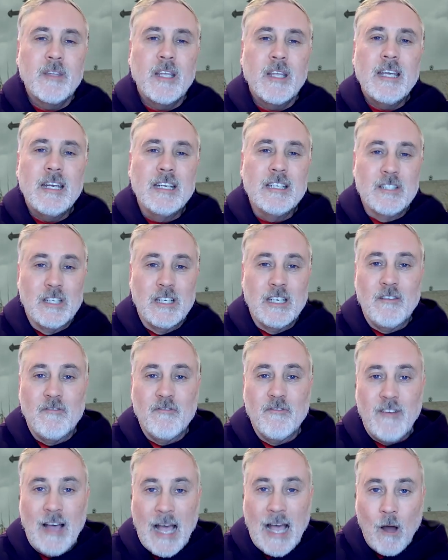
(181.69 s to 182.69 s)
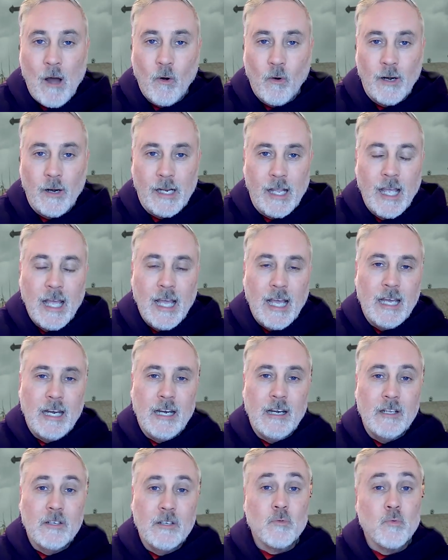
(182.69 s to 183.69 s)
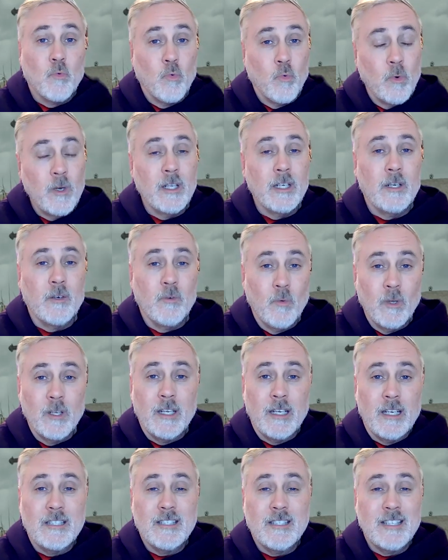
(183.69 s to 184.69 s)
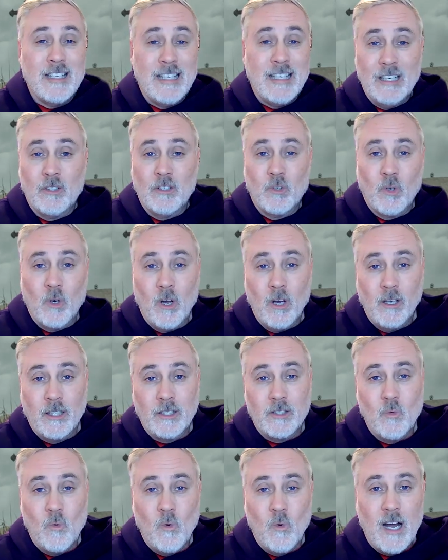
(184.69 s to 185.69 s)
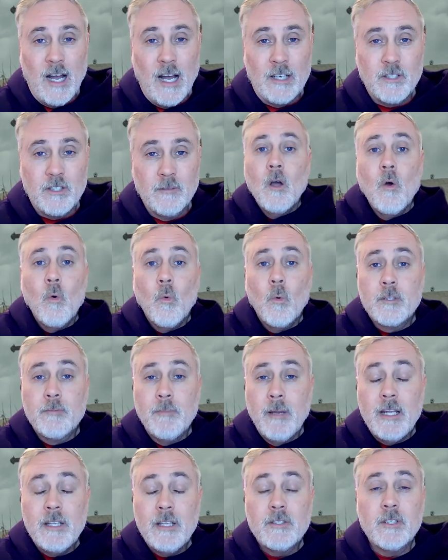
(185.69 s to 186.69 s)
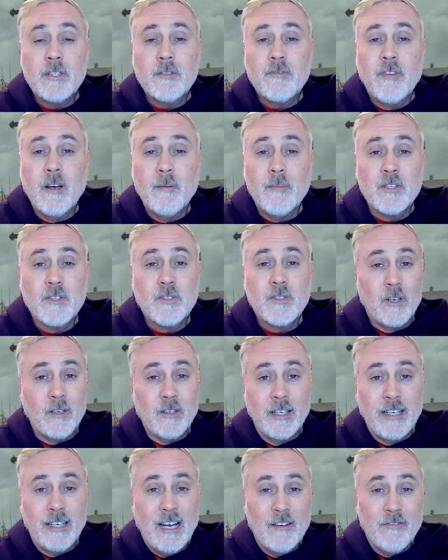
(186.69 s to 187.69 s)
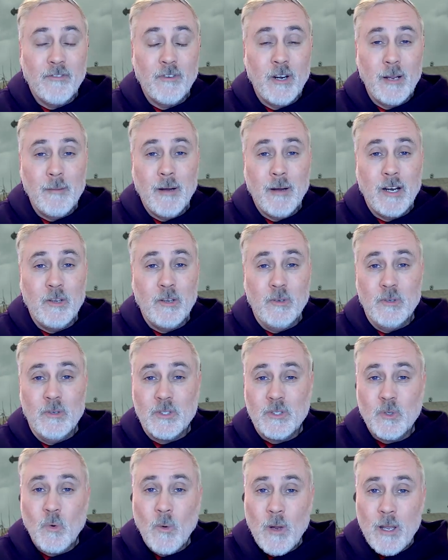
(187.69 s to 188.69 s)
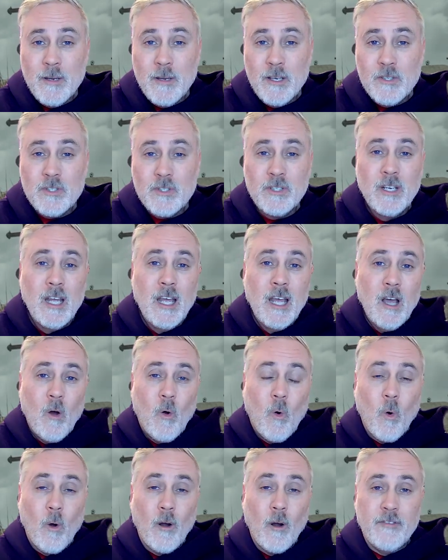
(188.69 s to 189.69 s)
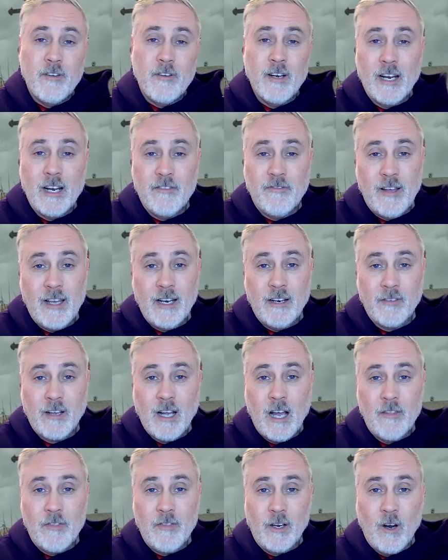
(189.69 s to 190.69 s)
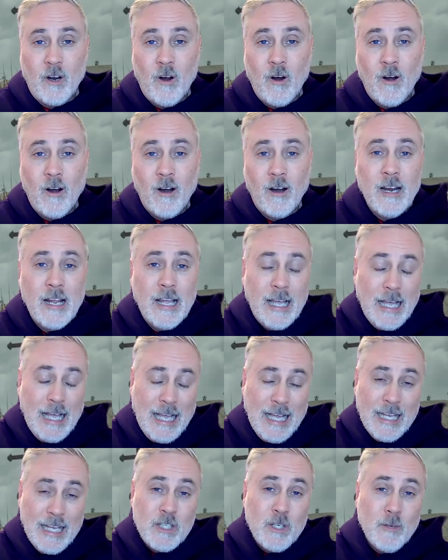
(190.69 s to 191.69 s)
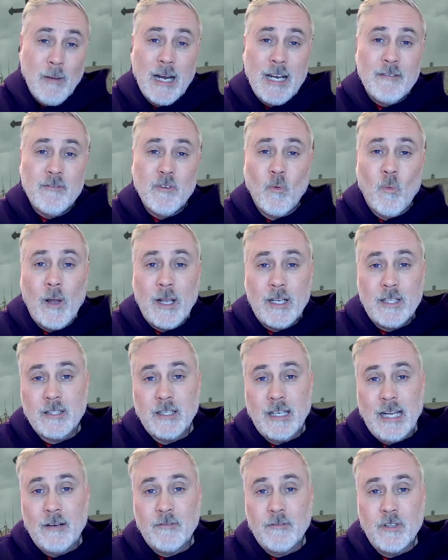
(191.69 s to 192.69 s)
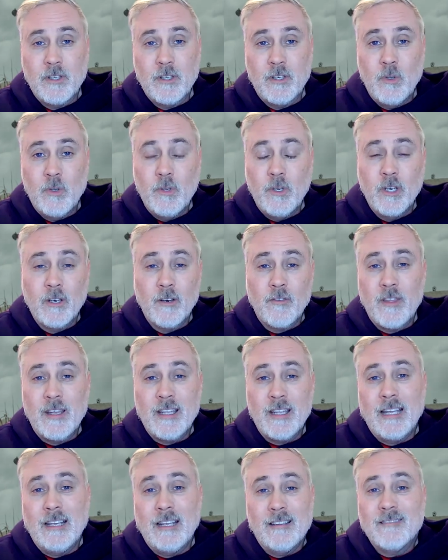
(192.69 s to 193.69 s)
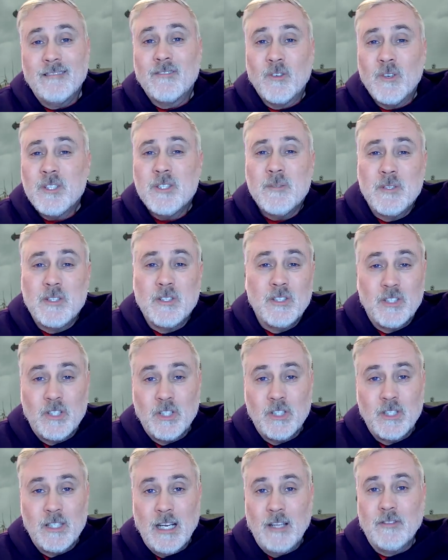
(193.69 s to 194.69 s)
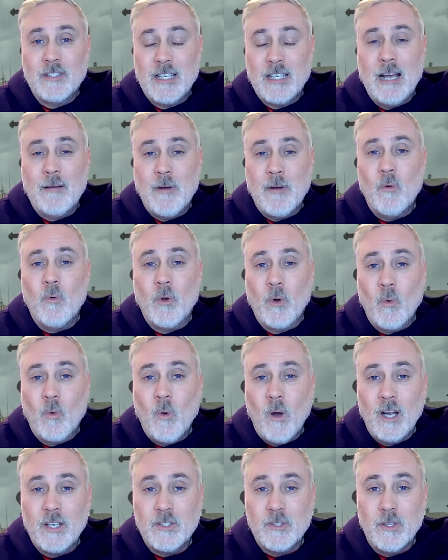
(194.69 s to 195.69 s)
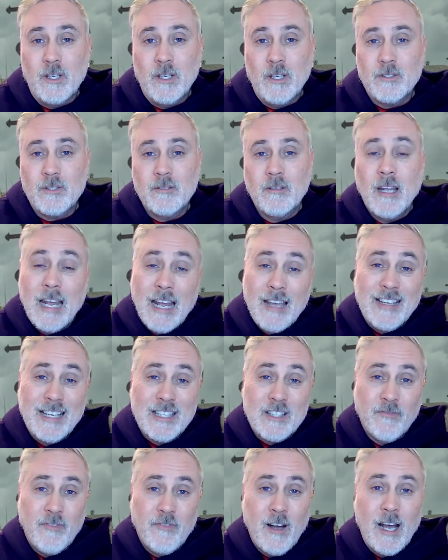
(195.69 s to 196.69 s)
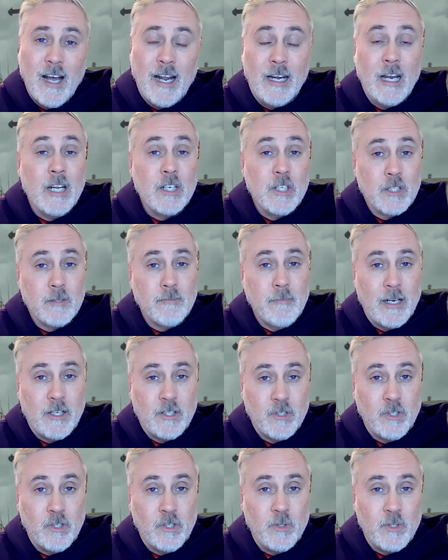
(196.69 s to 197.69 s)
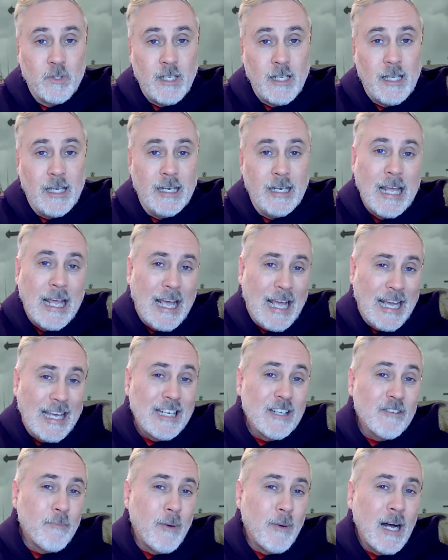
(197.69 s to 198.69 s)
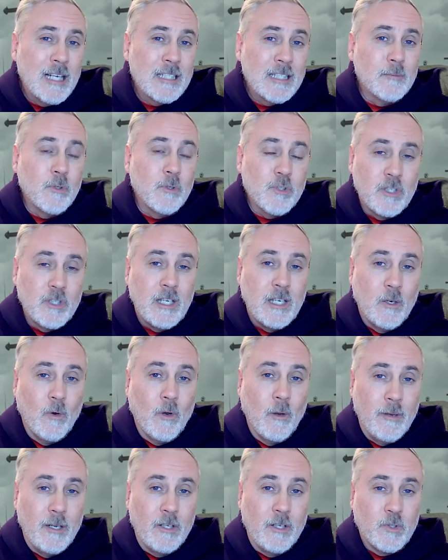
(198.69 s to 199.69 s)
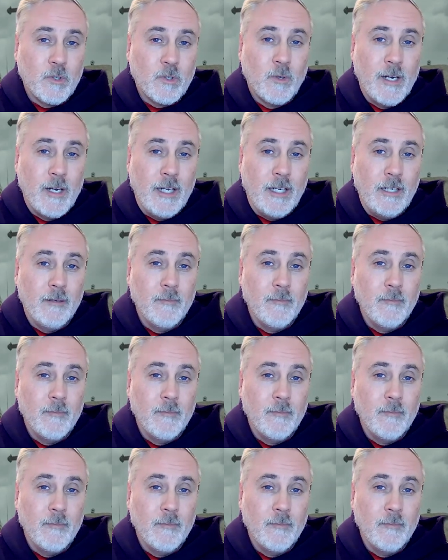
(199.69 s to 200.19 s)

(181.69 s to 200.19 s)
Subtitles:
It is a devouring, and it is really, really skin crawling to watch. Which means this film is certainly not for anybody who is squeamish, or if you're not a fan of Gothic horror, and you might even wait until after the new year thinking Christmas is just not the time I want to watch this. And that's fine. Just make sure you see it, and if possible, see it on a big screen.